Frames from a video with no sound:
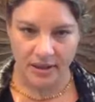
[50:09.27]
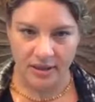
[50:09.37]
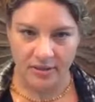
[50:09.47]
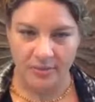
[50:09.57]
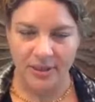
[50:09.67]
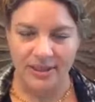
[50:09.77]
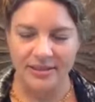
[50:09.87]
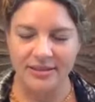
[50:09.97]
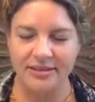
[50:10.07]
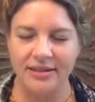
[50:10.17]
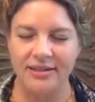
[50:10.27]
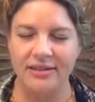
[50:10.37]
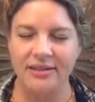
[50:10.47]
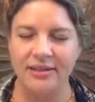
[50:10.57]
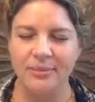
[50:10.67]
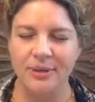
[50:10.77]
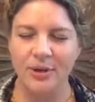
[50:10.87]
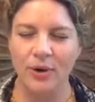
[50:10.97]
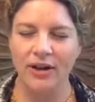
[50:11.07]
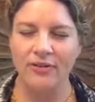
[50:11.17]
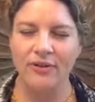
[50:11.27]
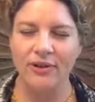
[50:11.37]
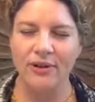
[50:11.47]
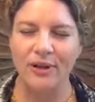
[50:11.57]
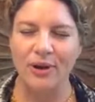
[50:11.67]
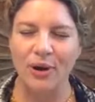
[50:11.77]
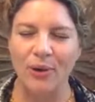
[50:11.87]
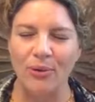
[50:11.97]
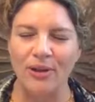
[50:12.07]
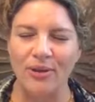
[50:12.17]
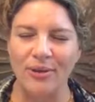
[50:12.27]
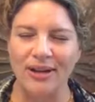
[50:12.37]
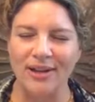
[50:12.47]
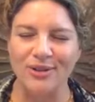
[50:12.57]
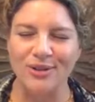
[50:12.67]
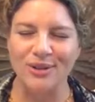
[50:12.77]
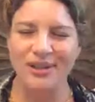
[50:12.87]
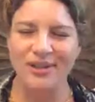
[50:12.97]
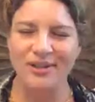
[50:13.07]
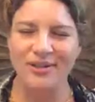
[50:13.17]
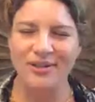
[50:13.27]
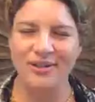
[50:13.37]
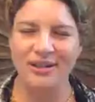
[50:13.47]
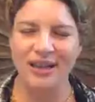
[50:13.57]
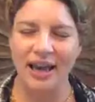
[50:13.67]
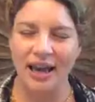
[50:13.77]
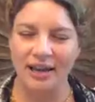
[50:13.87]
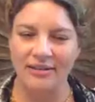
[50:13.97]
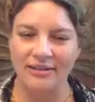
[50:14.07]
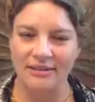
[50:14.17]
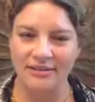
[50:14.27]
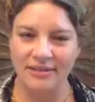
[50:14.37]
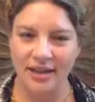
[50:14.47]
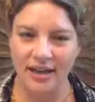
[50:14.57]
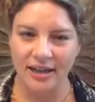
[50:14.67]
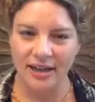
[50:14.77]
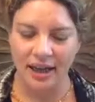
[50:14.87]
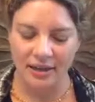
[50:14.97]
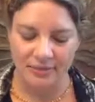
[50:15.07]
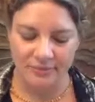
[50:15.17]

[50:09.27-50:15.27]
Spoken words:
Be still and be grateful and know that you could enter here again and again.